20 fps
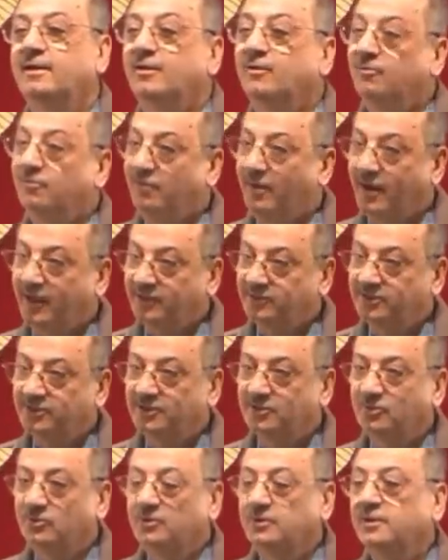
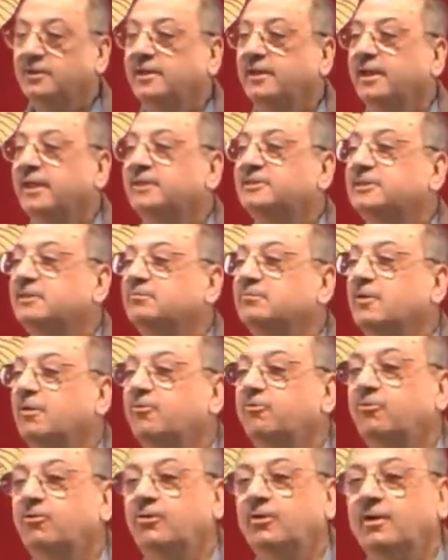Wajidun, ism
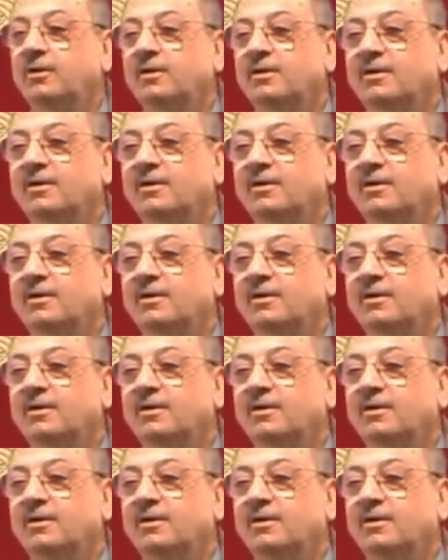maf'ul.